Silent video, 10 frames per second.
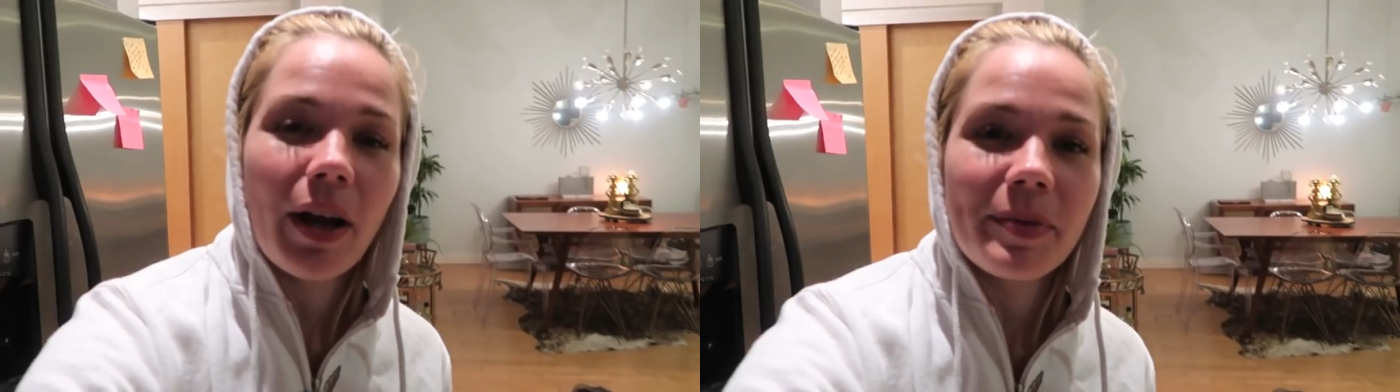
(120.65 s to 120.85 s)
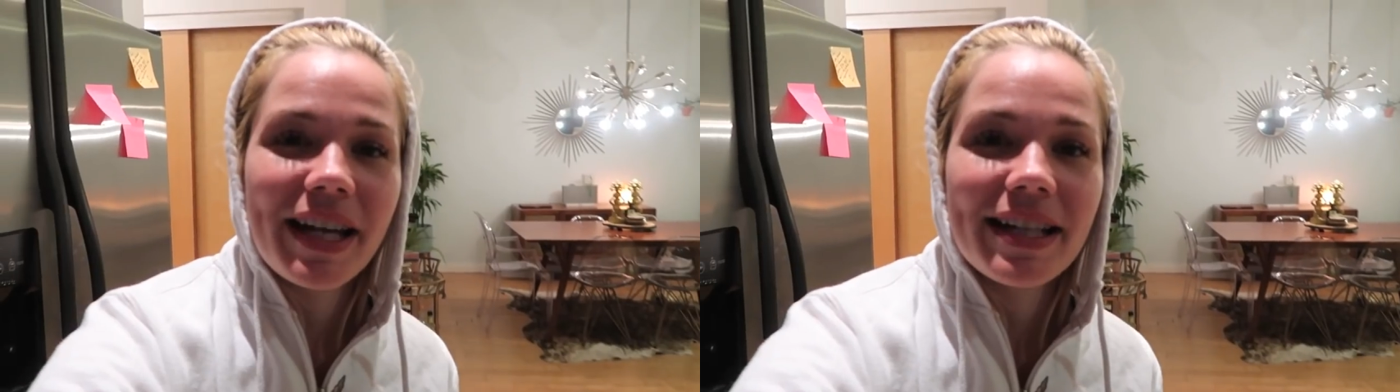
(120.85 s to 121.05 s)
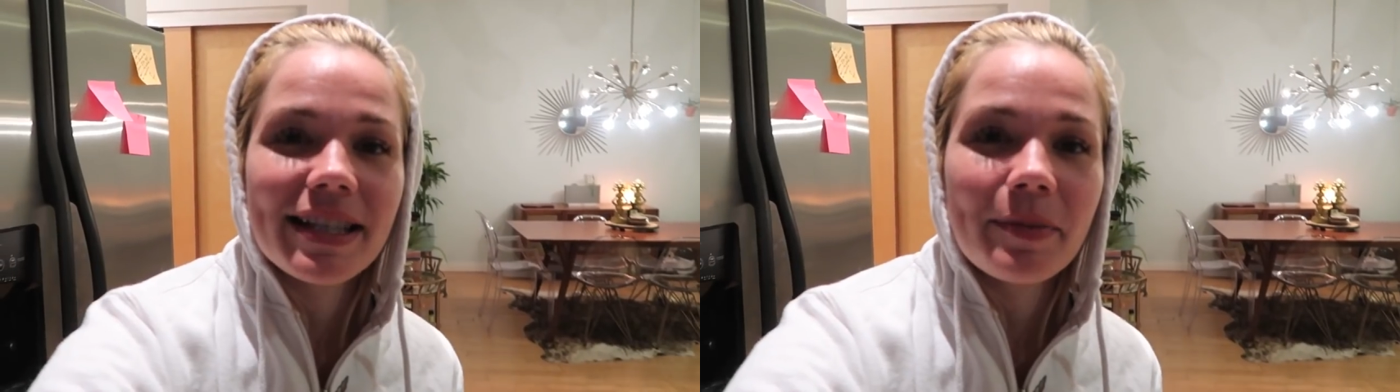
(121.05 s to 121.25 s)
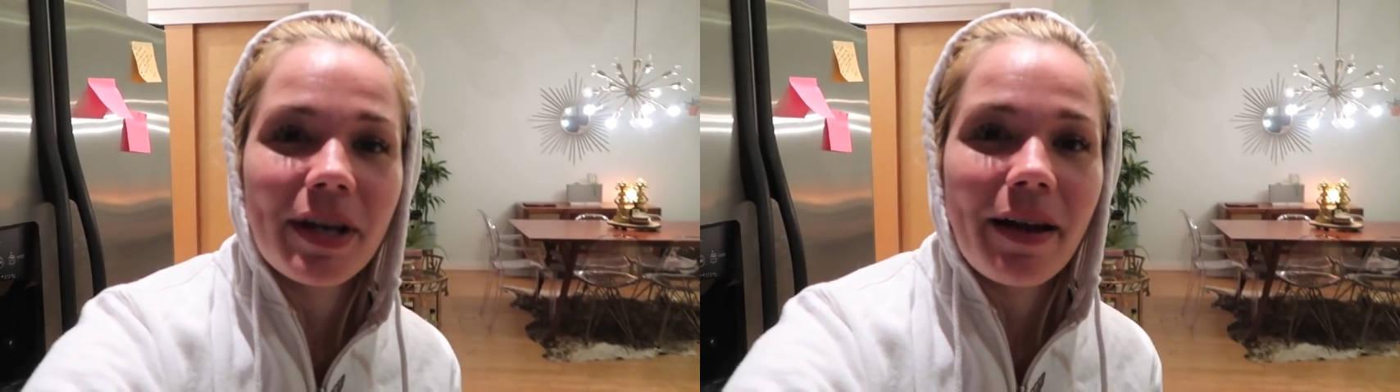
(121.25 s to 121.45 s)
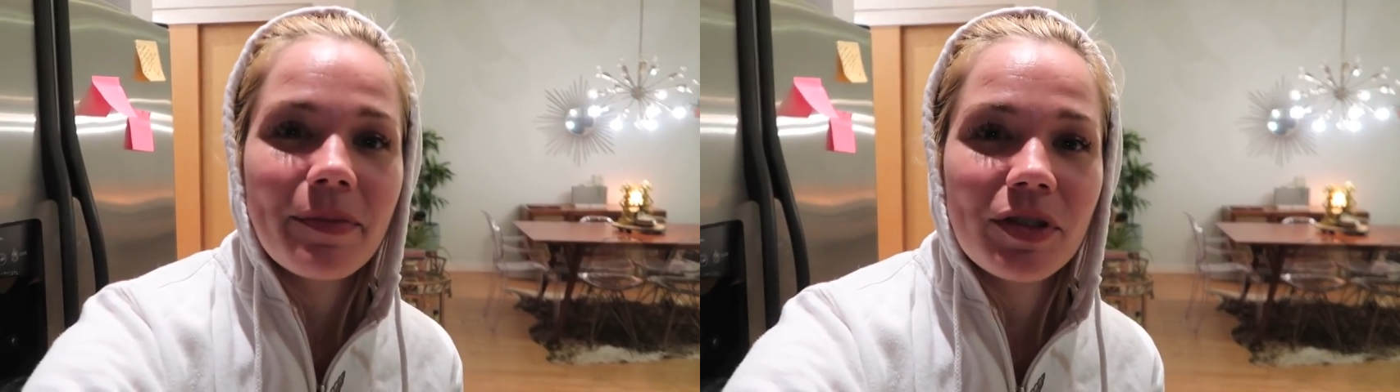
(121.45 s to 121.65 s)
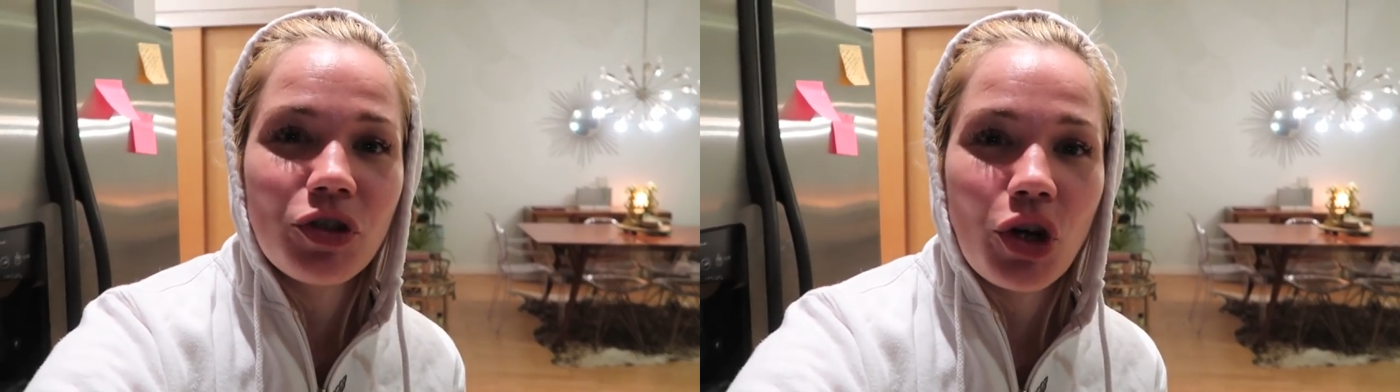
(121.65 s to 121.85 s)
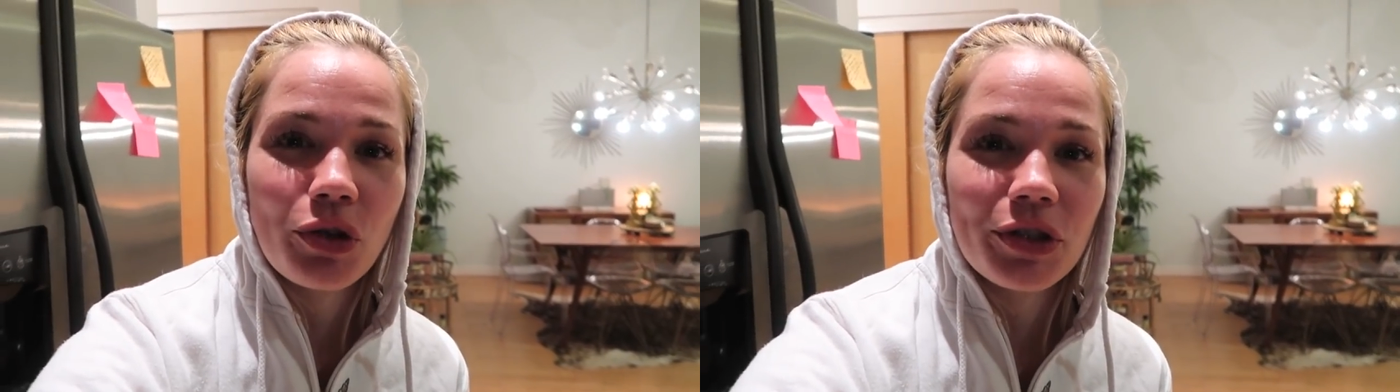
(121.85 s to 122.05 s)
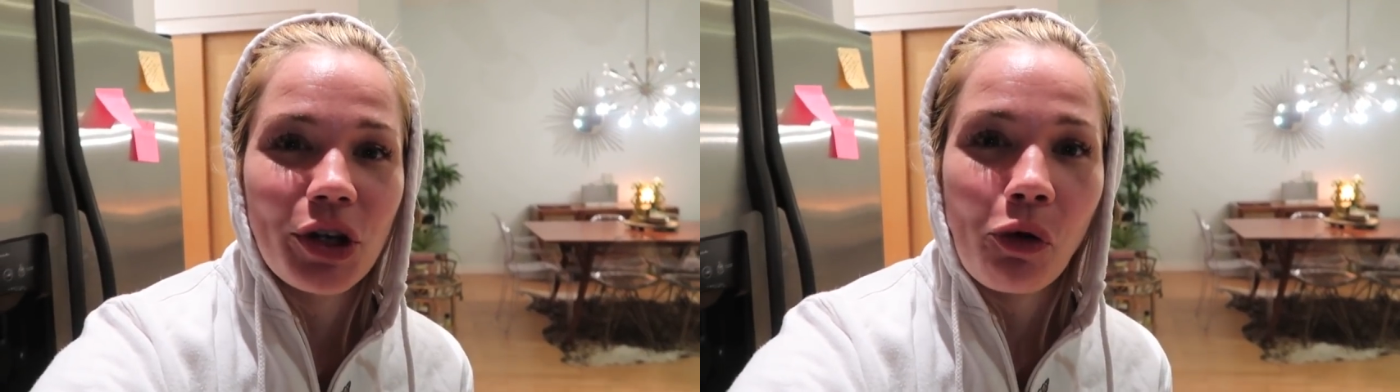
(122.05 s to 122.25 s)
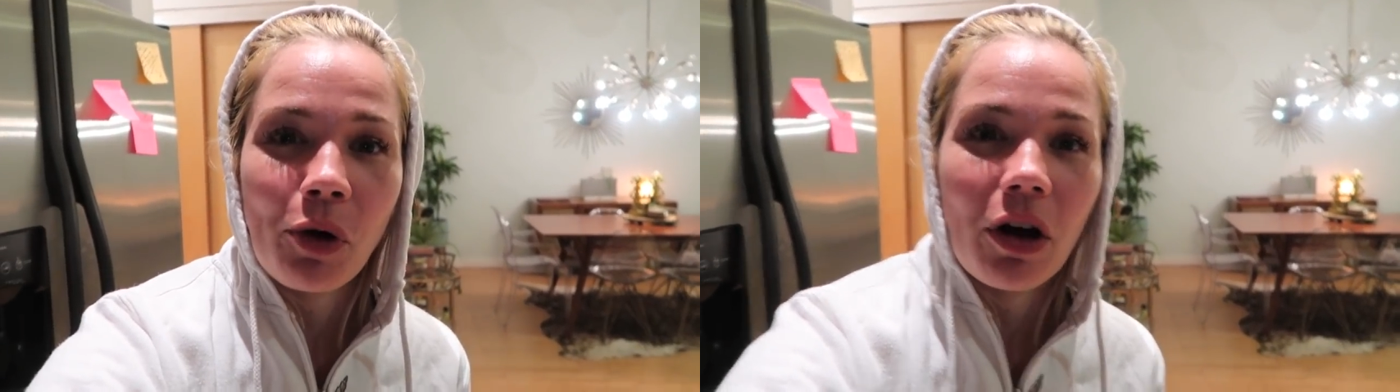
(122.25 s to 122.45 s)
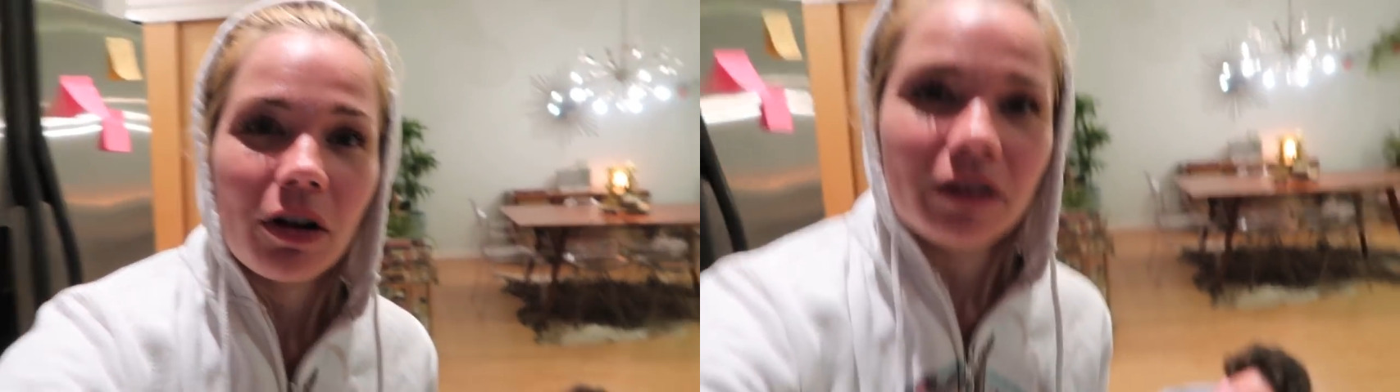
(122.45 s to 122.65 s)
Update, sometimes jokes go
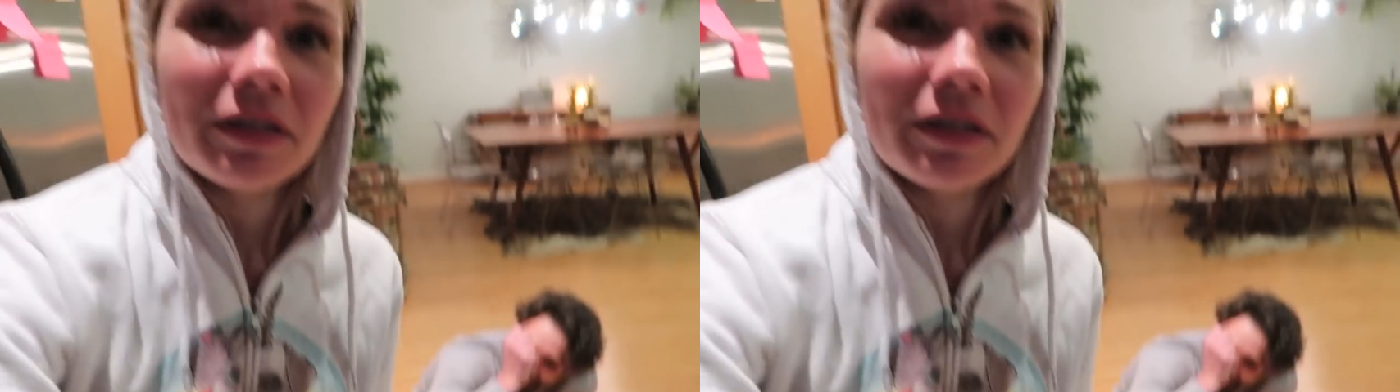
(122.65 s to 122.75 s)
wrong.